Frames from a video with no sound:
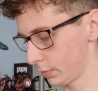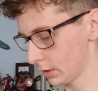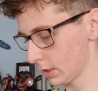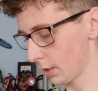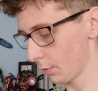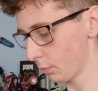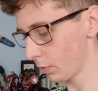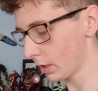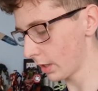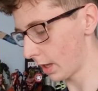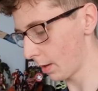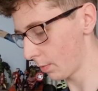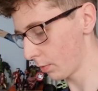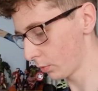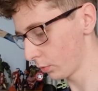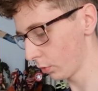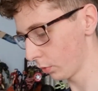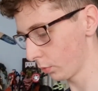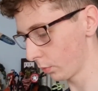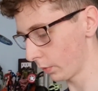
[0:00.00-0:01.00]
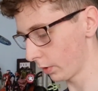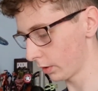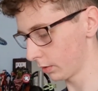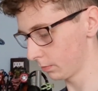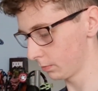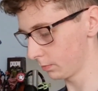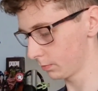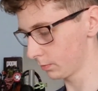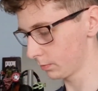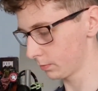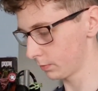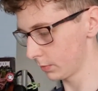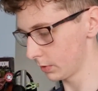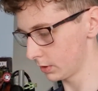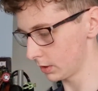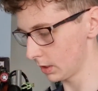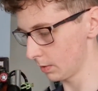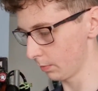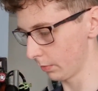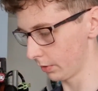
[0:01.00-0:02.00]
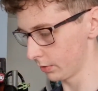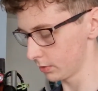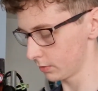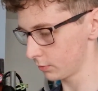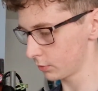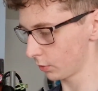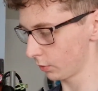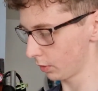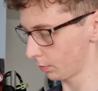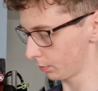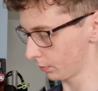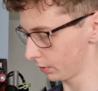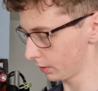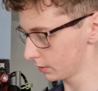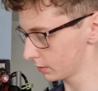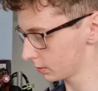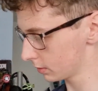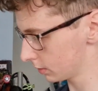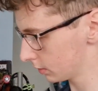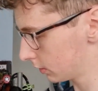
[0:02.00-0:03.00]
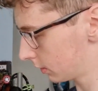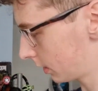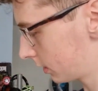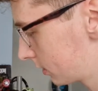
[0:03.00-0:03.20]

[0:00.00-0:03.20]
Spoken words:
But yeah, really happy with all the way the seam lines have shown up on this.